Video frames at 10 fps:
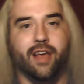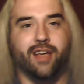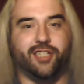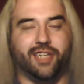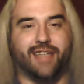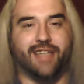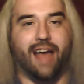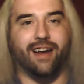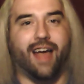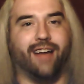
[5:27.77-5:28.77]
She's
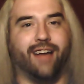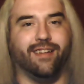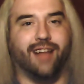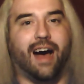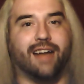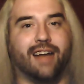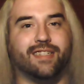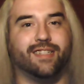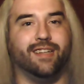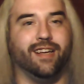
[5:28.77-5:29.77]
kind of gotten
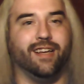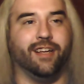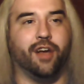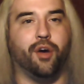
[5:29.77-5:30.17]
lost, in